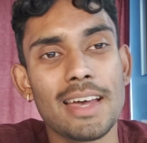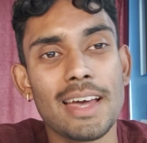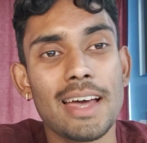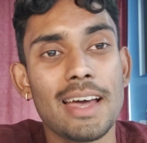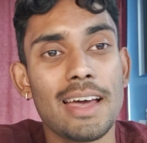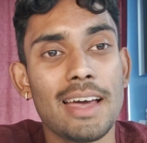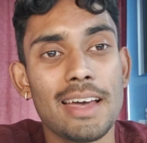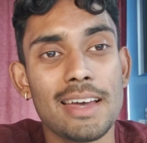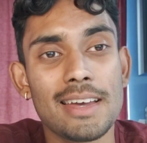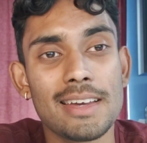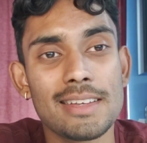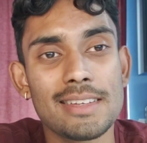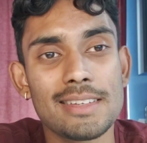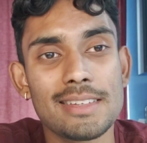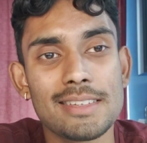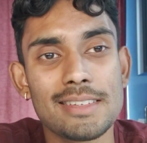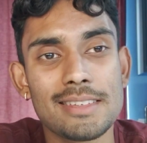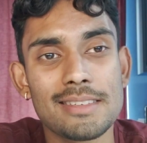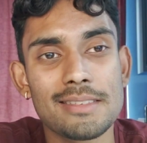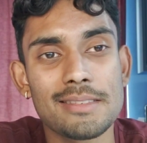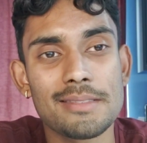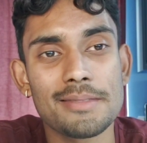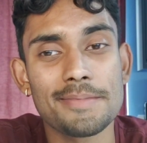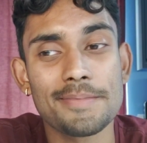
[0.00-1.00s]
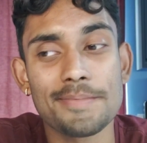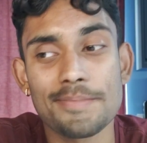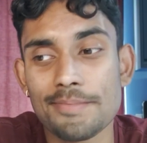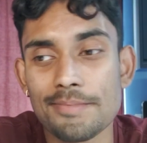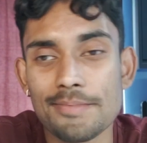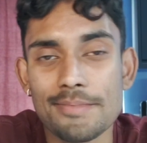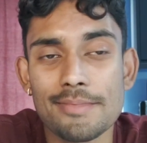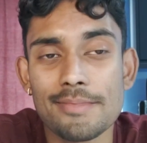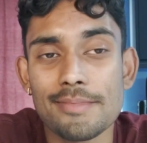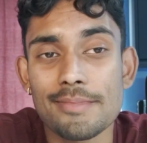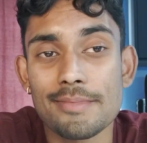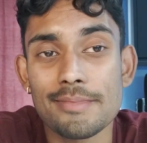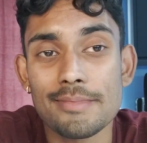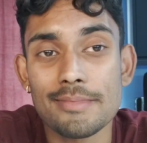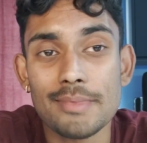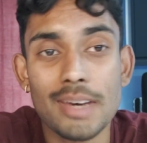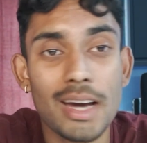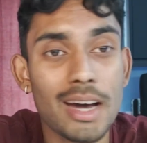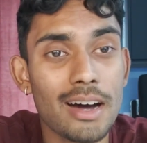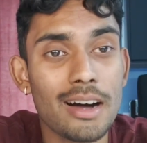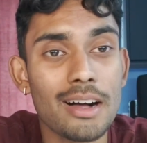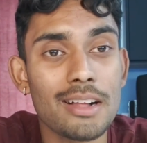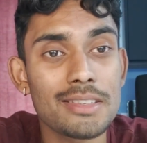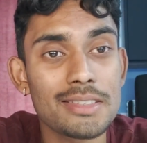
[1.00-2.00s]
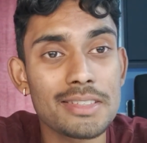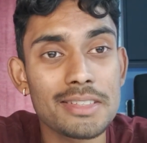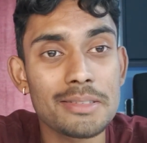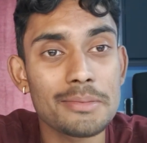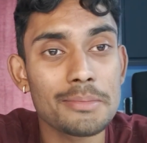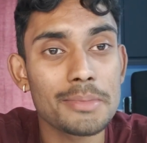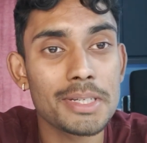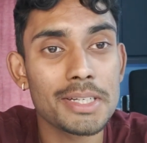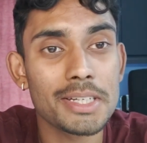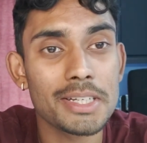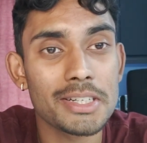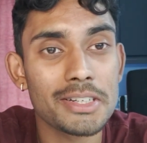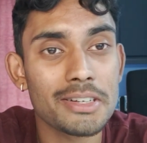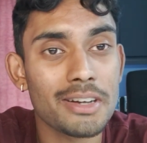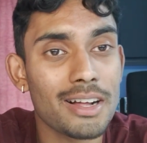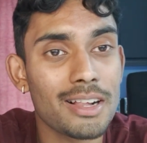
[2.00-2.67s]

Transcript: and I'll still be here.